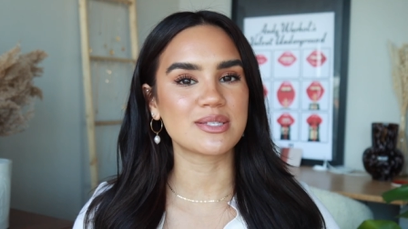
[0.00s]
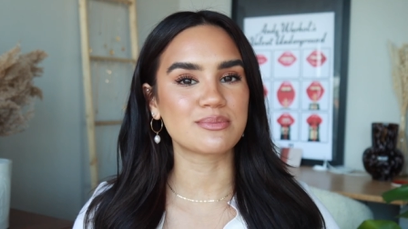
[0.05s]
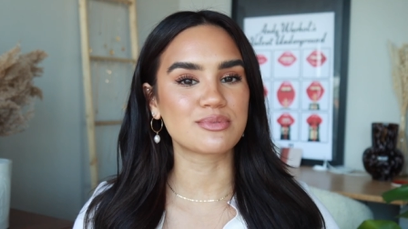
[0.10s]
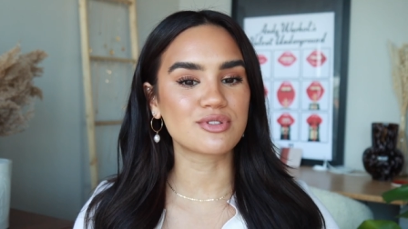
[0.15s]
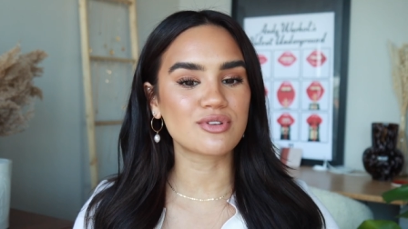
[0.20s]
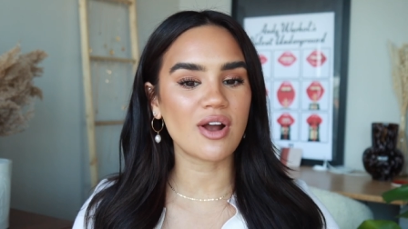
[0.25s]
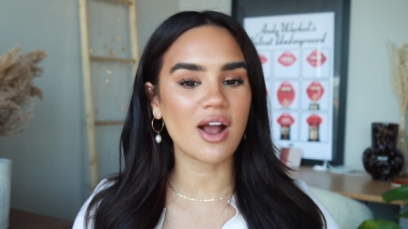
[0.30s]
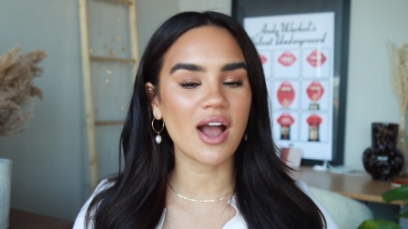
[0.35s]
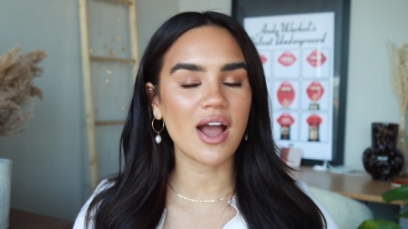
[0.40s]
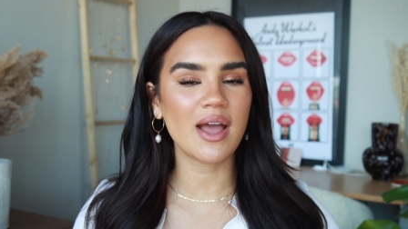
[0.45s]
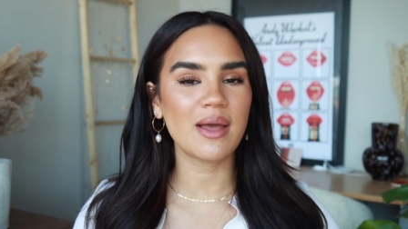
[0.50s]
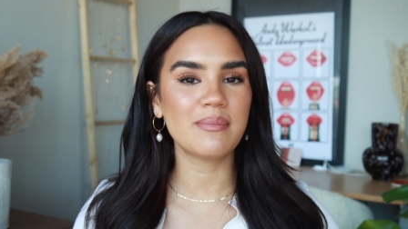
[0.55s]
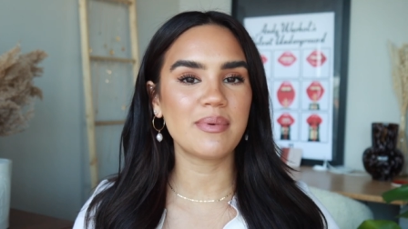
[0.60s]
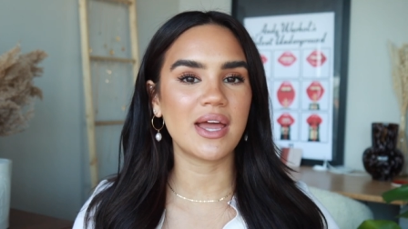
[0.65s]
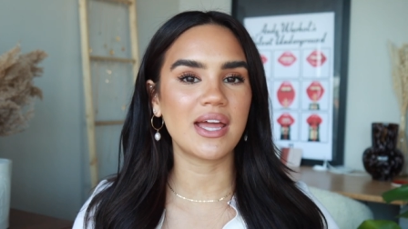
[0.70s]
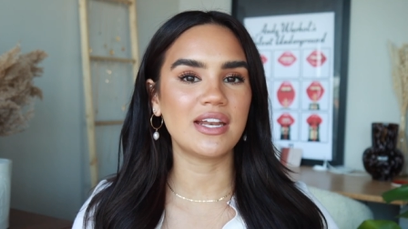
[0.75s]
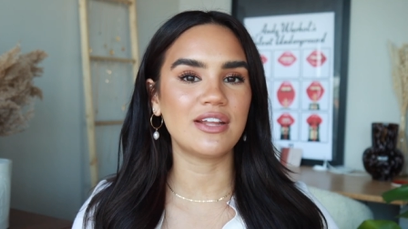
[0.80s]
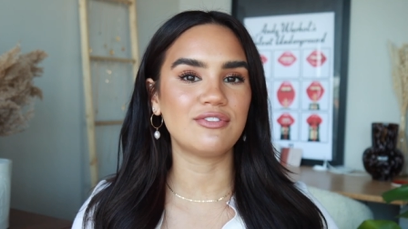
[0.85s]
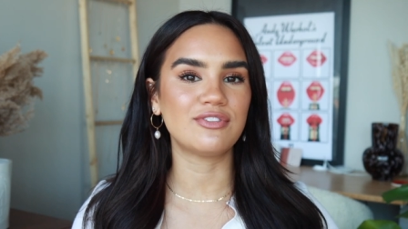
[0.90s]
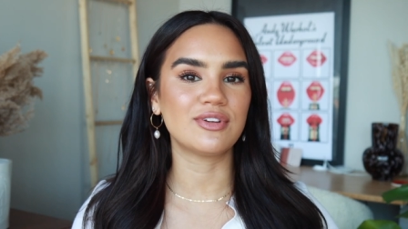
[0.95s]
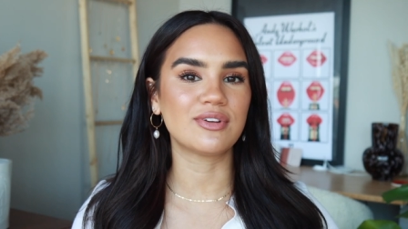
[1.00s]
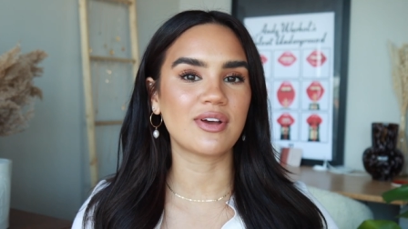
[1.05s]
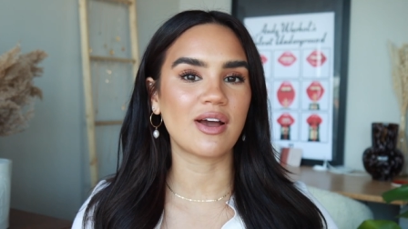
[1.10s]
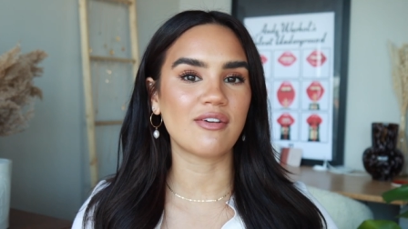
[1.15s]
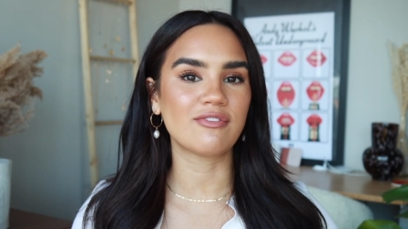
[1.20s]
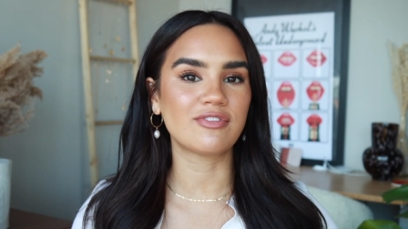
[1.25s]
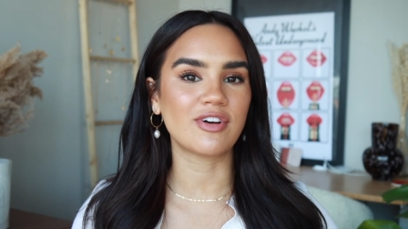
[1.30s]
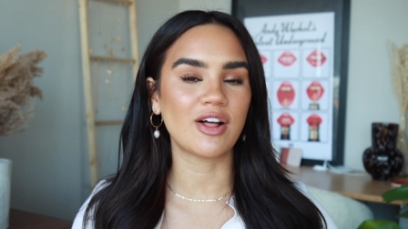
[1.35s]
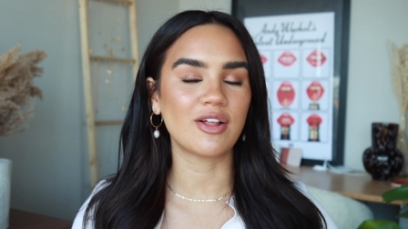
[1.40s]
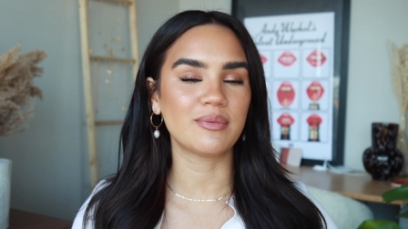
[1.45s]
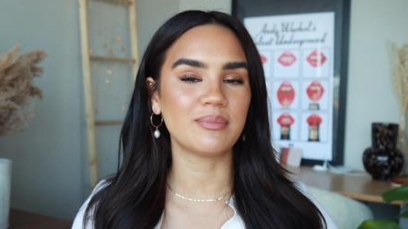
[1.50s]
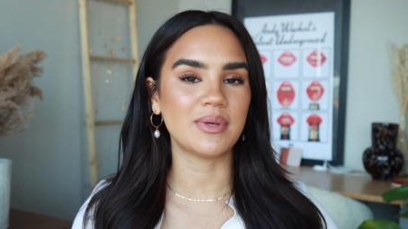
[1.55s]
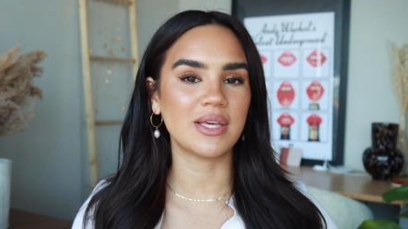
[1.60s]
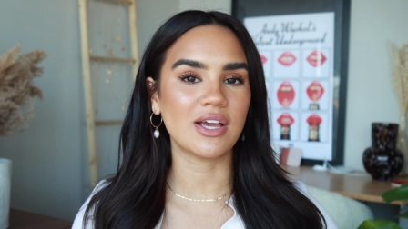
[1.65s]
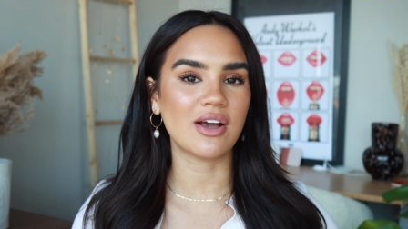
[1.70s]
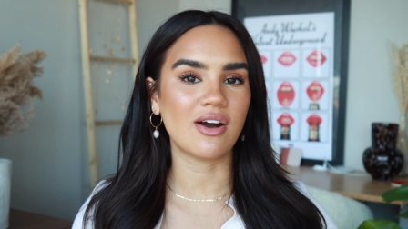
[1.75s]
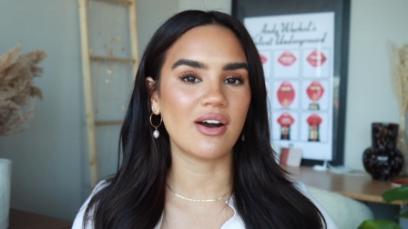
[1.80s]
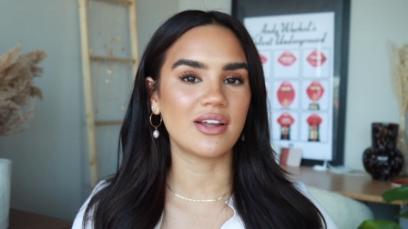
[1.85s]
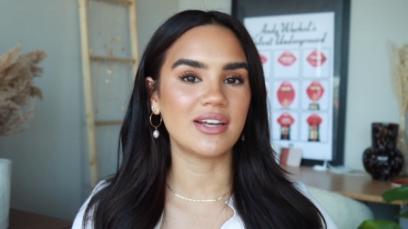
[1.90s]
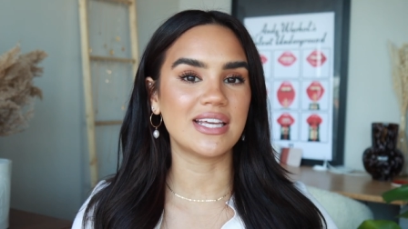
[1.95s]
subscribe and if you'd come follow
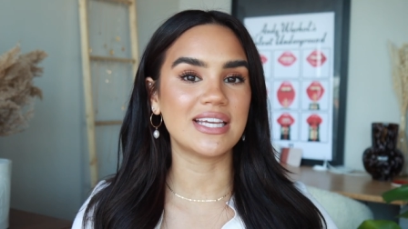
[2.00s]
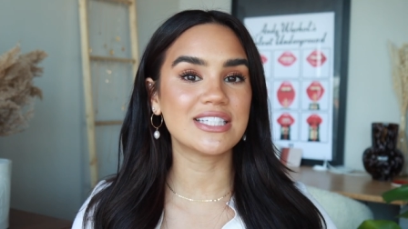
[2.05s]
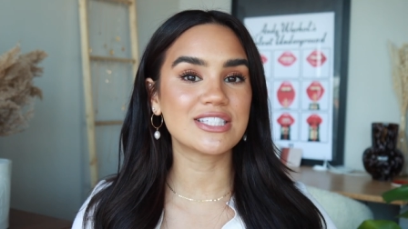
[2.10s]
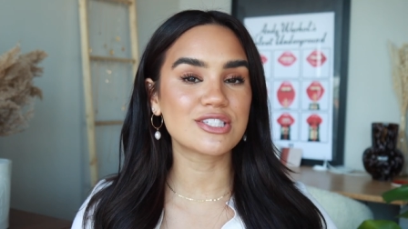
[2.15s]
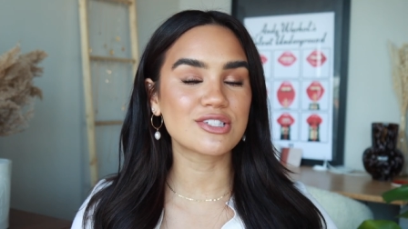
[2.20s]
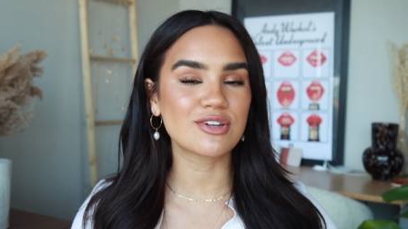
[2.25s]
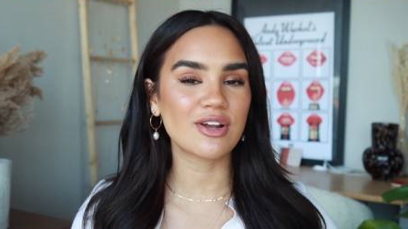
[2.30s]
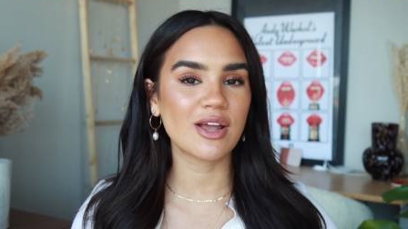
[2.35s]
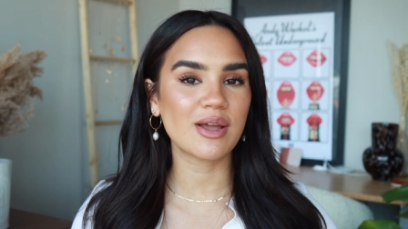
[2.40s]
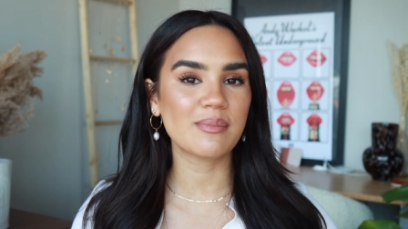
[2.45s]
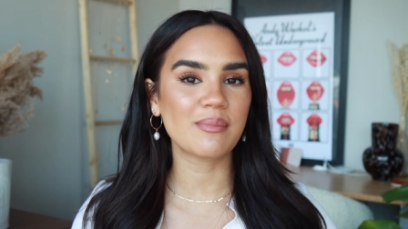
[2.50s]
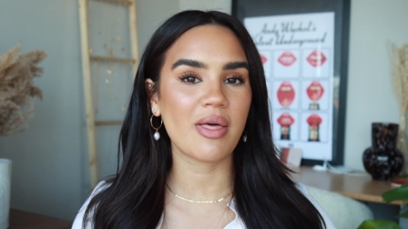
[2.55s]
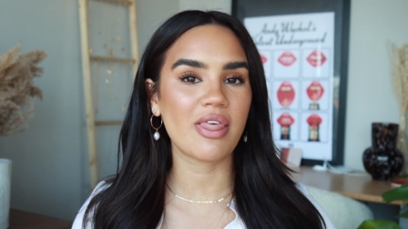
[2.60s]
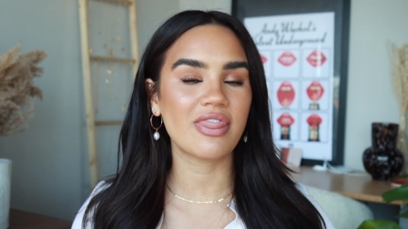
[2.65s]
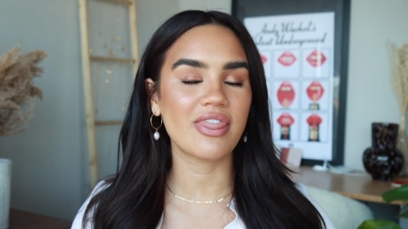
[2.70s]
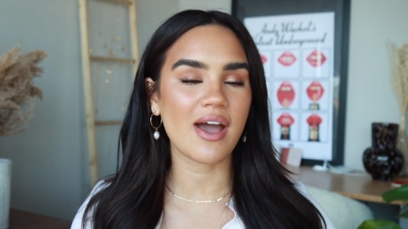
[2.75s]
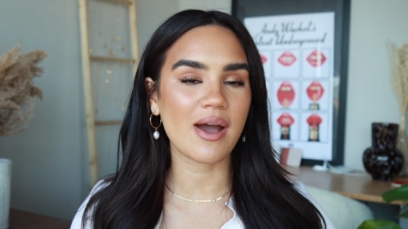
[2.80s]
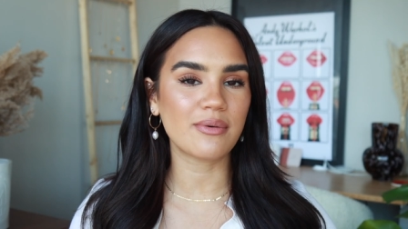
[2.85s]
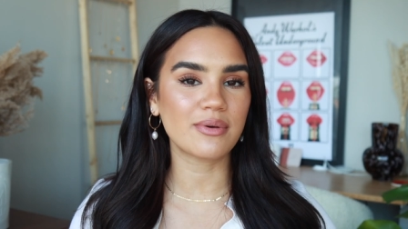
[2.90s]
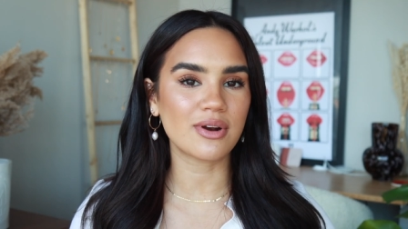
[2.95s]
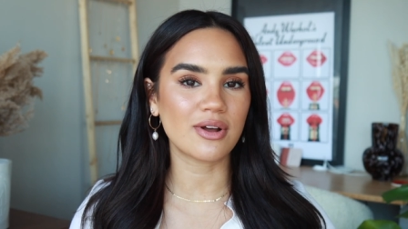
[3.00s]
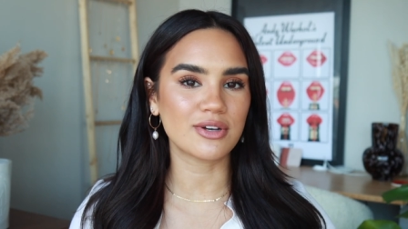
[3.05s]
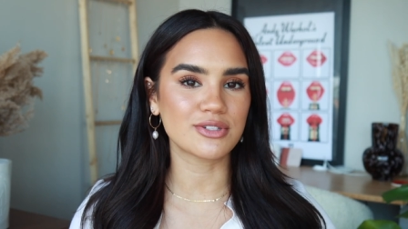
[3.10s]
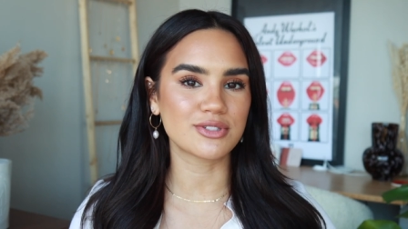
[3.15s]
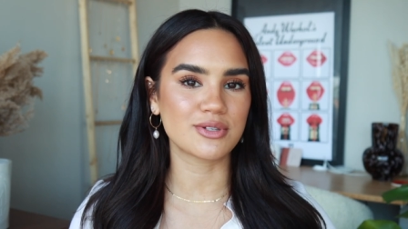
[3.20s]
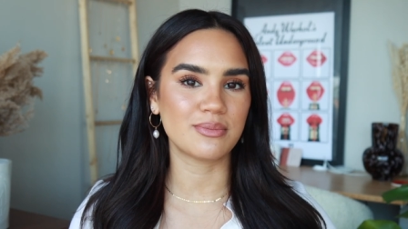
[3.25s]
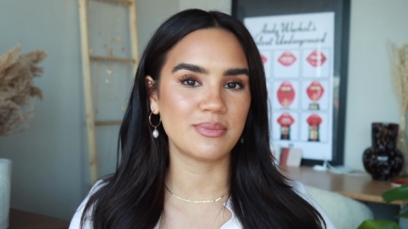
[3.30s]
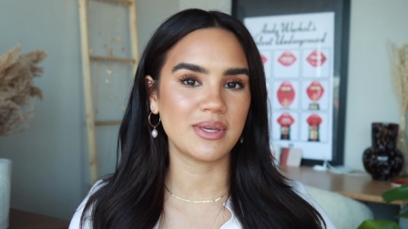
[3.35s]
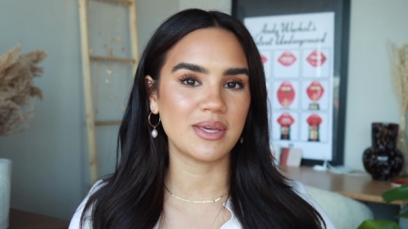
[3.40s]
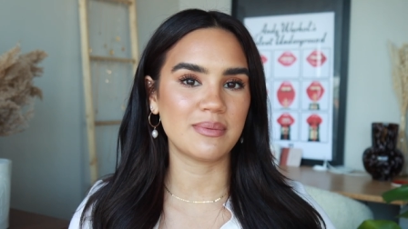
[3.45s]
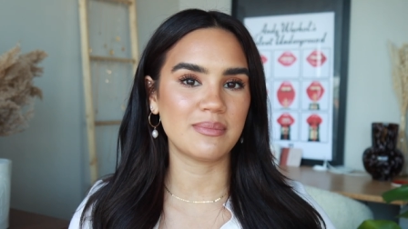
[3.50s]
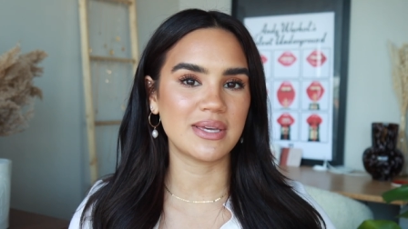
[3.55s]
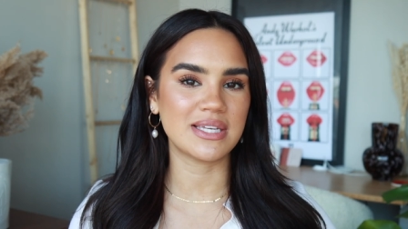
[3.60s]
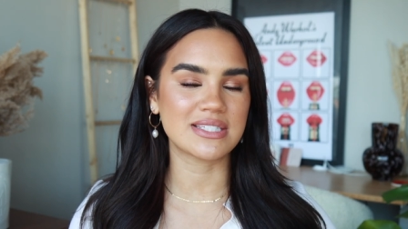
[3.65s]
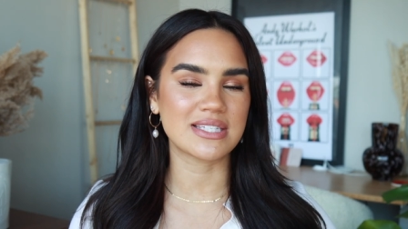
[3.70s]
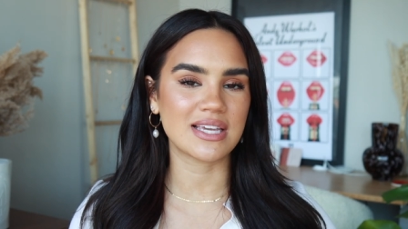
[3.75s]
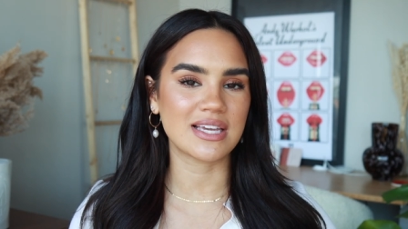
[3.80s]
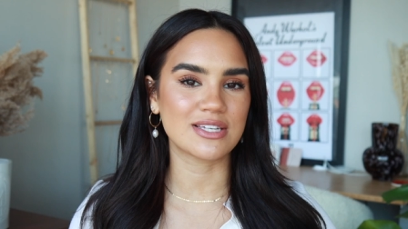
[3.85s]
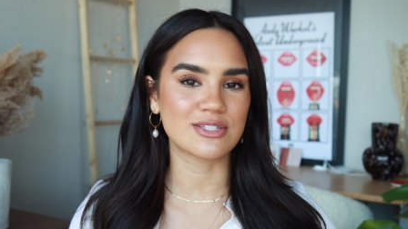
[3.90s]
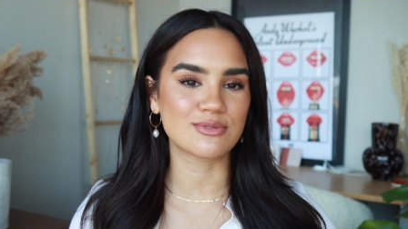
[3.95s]
me on Instagram, that would also be
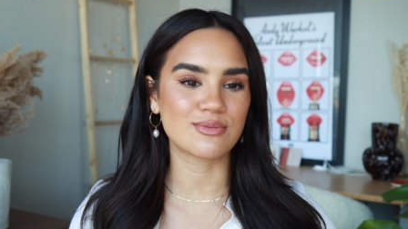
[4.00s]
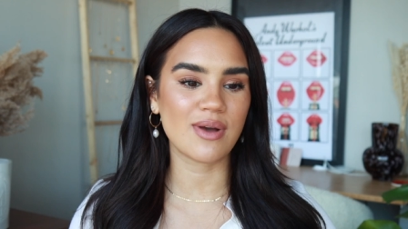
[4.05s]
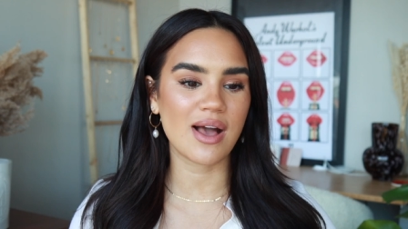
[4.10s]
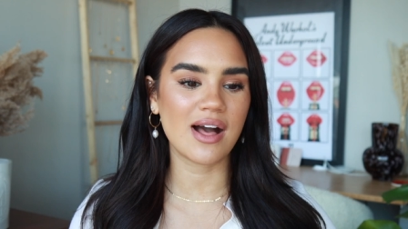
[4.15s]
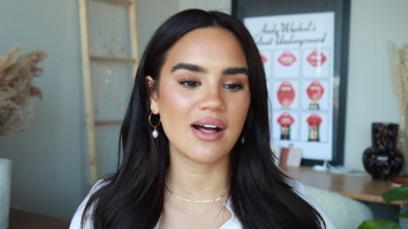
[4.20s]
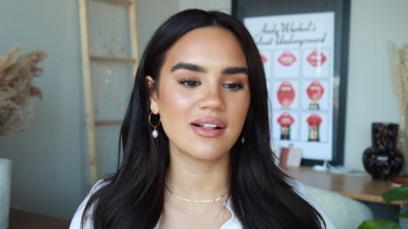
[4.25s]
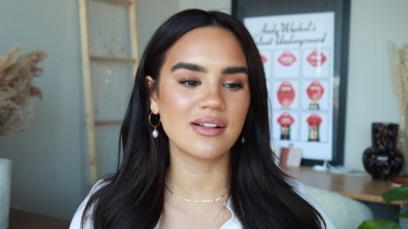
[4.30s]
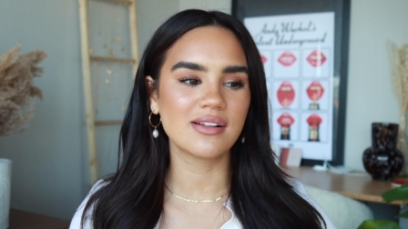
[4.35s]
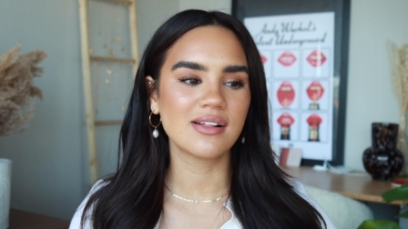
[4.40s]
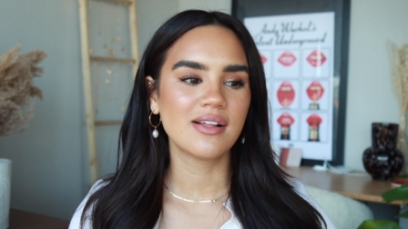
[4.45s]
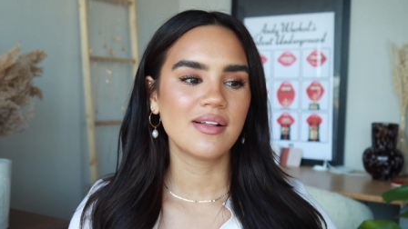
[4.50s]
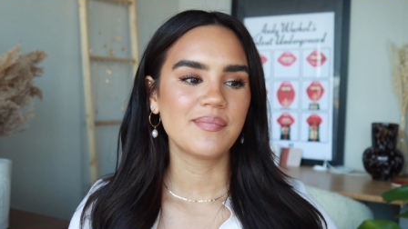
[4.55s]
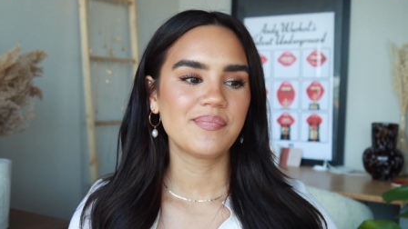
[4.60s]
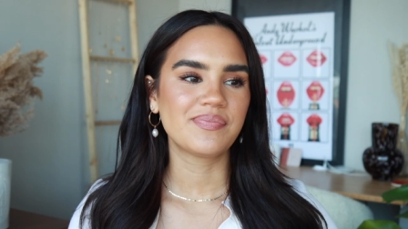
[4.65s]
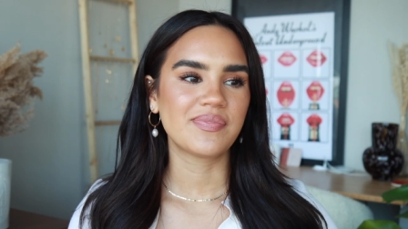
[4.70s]
amazing as well.